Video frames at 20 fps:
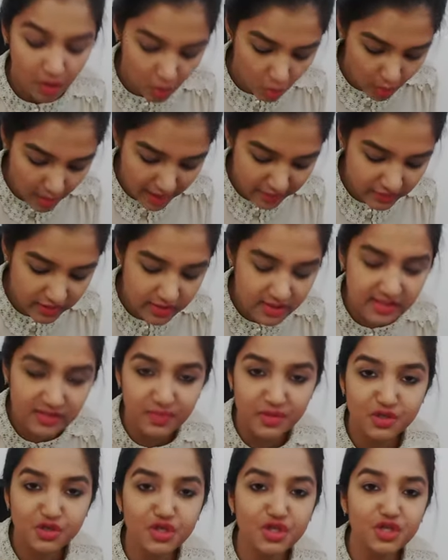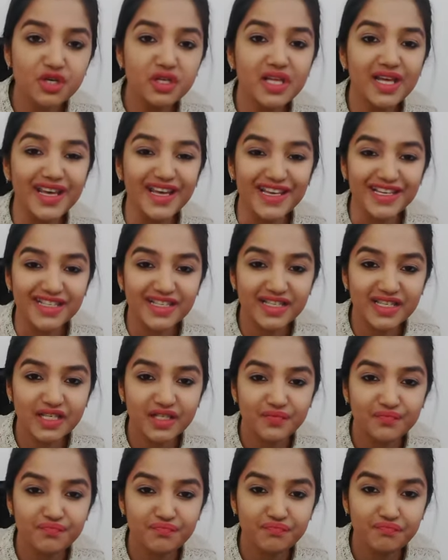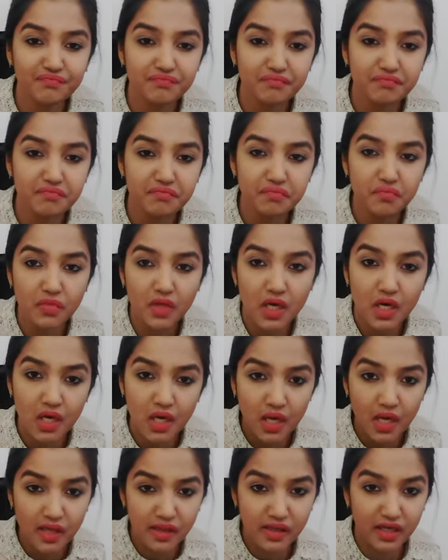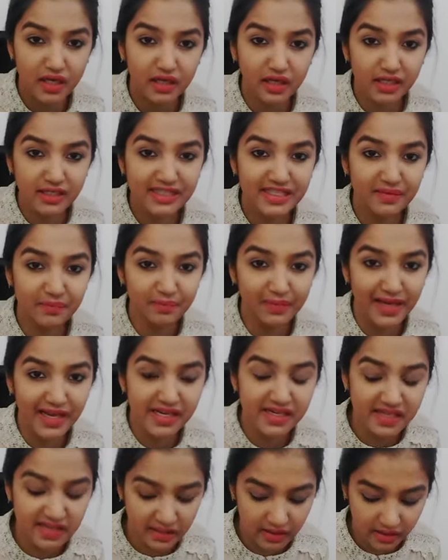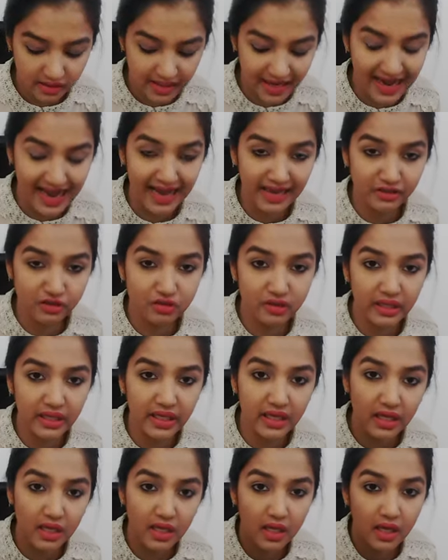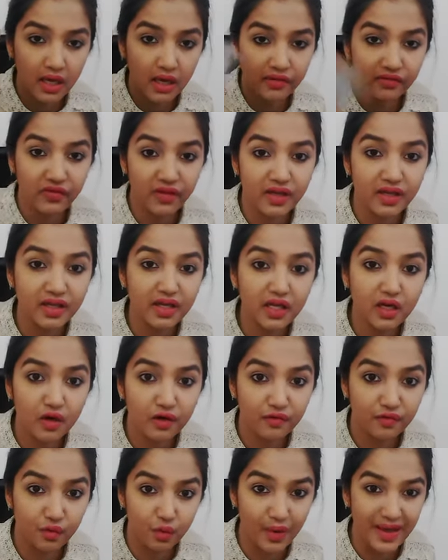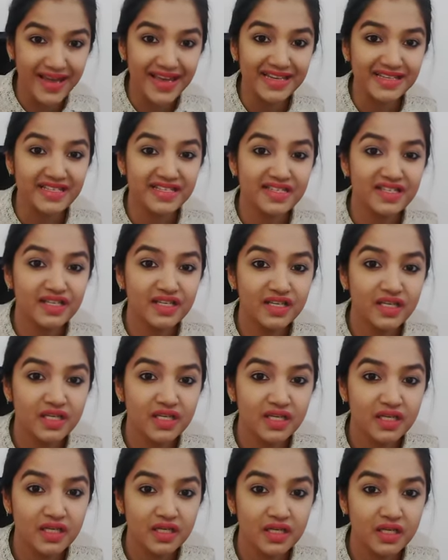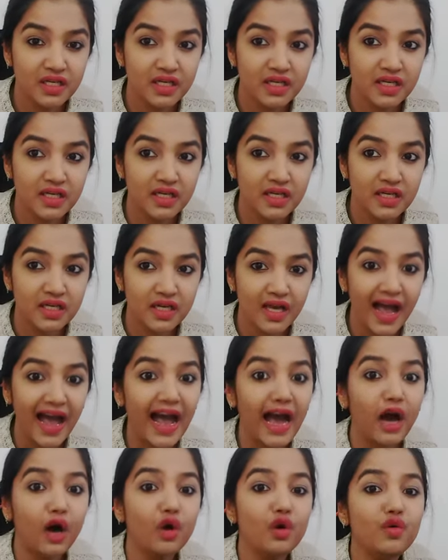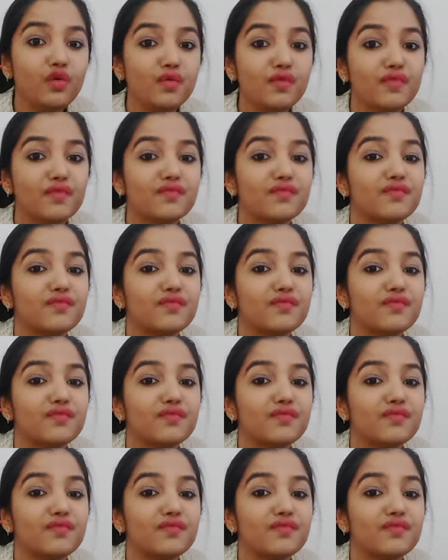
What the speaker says: Whoever this magician is, they're contemplating, they're actually thinking of ways how